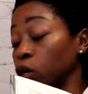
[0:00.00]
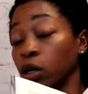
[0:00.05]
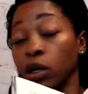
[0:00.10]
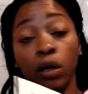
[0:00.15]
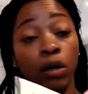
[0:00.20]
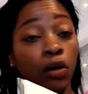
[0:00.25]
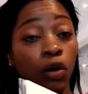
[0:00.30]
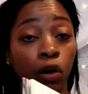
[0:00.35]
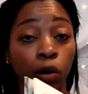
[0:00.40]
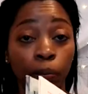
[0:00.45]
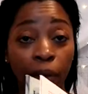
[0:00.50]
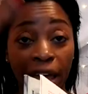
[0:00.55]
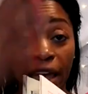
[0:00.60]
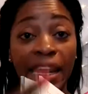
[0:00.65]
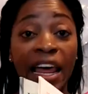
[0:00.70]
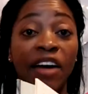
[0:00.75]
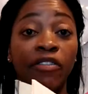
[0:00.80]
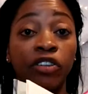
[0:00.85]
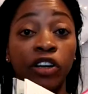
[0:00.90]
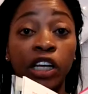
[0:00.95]
uh, or
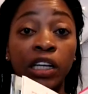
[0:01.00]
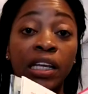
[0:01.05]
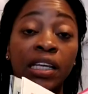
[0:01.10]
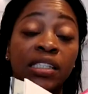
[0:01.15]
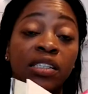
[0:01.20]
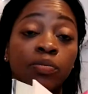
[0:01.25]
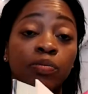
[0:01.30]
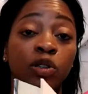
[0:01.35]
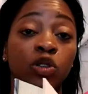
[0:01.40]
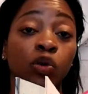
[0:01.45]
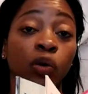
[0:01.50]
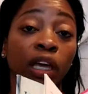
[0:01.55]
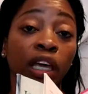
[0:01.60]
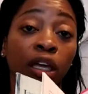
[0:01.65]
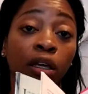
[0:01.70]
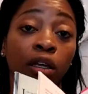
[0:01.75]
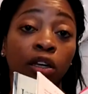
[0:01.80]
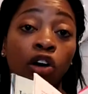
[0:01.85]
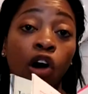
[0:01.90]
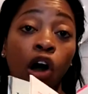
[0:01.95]
Pan Africanism
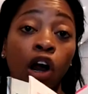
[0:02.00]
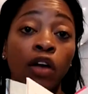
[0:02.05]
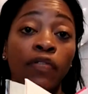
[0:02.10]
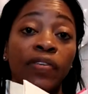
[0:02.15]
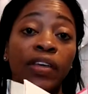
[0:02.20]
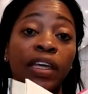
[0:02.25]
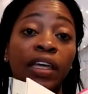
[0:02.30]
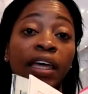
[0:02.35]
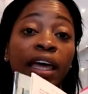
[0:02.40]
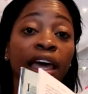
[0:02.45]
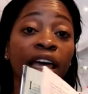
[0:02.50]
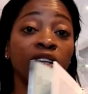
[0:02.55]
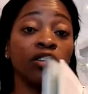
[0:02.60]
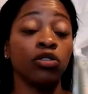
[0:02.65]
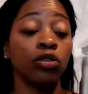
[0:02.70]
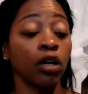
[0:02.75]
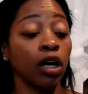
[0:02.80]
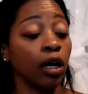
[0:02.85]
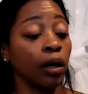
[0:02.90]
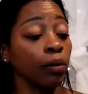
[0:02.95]
between Garvey
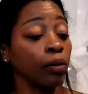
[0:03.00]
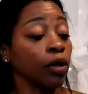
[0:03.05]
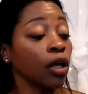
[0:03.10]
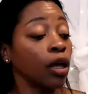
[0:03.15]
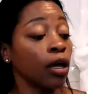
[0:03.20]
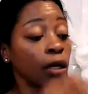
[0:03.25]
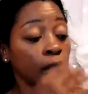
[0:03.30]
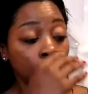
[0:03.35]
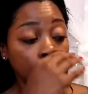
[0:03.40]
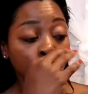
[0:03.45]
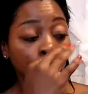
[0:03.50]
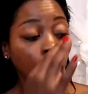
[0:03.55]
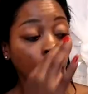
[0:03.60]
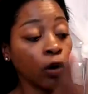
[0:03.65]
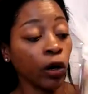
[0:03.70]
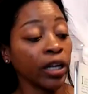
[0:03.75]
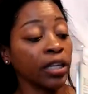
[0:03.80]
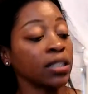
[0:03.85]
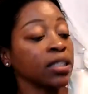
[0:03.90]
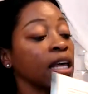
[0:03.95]
and um, Du
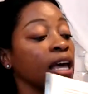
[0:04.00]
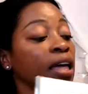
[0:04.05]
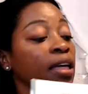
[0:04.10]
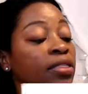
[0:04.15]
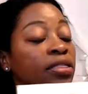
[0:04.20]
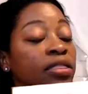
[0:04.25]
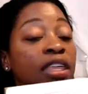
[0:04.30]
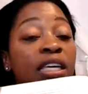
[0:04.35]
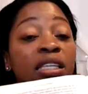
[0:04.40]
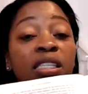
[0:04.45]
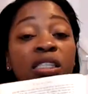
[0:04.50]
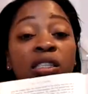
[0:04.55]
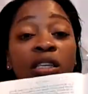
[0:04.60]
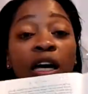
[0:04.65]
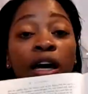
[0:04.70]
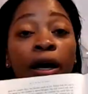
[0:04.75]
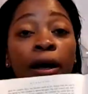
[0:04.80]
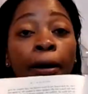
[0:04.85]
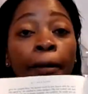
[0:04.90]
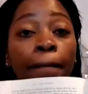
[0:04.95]
Bois,
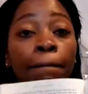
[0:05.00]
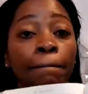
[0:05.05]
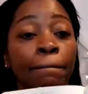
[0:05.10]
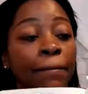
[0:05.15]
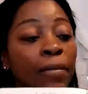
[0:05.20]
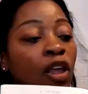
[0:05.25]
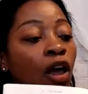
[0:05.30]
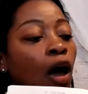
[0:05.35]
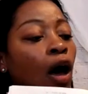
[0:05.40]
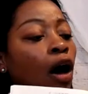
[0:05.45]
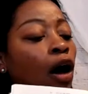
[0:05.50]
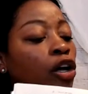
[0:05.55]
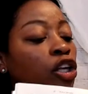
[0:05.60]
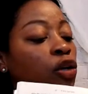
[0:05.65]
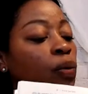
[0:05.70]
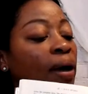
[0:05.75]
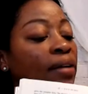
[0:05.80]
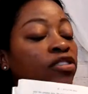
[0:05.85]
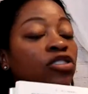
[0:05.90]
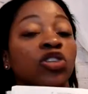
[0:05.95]
this um, all
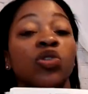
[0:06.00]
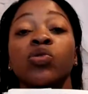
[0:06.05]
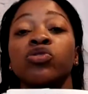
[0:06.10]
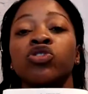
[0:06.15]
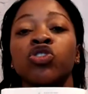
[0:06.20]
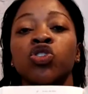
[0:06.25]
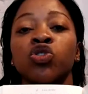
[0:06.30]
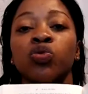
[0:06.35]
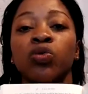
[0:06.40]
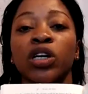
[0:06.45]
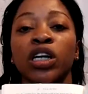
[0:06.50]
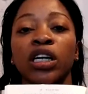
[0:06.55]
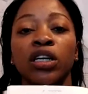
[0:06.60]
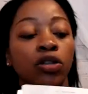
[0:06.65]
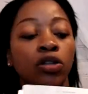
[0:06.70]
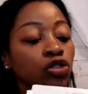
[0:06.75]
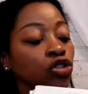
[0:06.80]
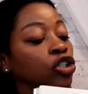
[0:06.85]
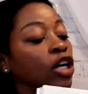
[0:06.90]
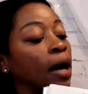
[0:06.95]
you have to do is just
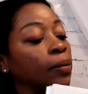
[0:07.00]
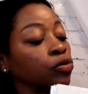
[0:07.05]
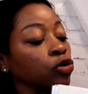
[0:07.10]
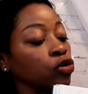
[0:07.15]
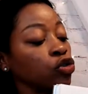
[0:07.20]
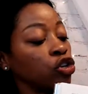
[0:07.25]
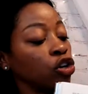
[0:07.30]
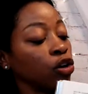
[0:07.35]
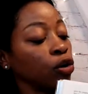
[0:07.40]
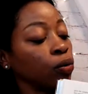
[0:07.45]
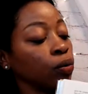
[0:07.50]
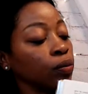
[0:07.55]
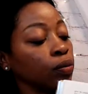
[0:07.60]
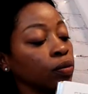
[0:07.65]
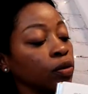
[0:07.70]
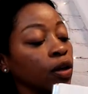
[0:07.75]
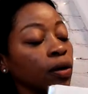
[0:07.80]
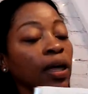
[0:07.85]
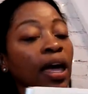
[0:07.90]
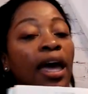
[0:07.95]
read chapter two,
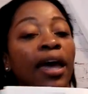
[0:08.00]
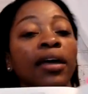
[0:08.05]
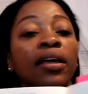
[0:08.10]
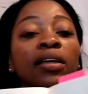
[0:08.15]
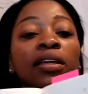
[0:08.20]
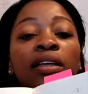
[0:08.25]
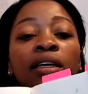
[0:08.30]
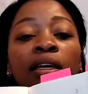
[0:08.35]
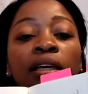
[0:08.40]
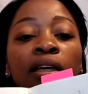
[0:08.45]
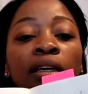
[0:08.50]
okay?